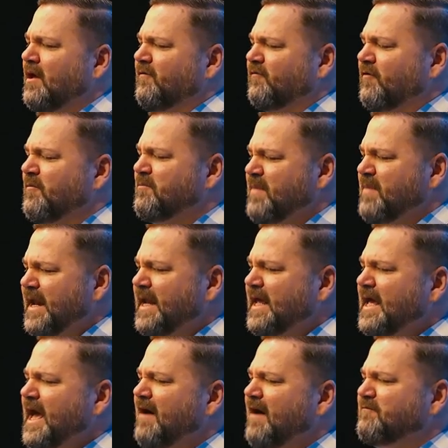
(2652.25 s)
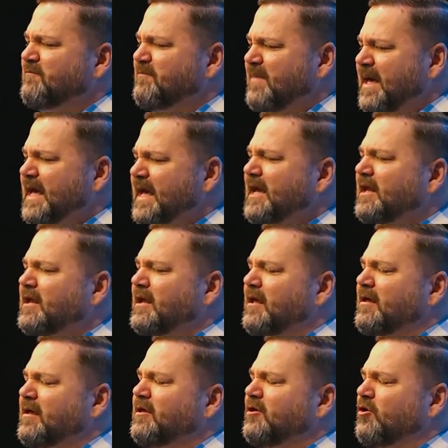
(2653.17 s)
For many have made
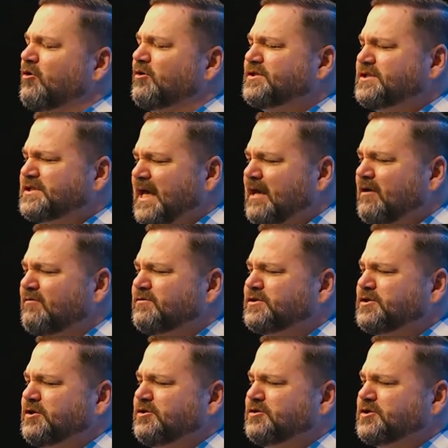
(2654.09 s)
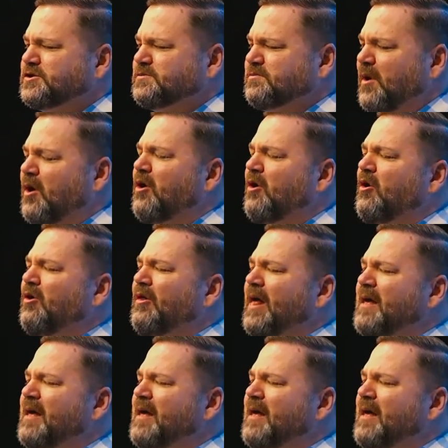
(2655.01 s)
yourselves too small,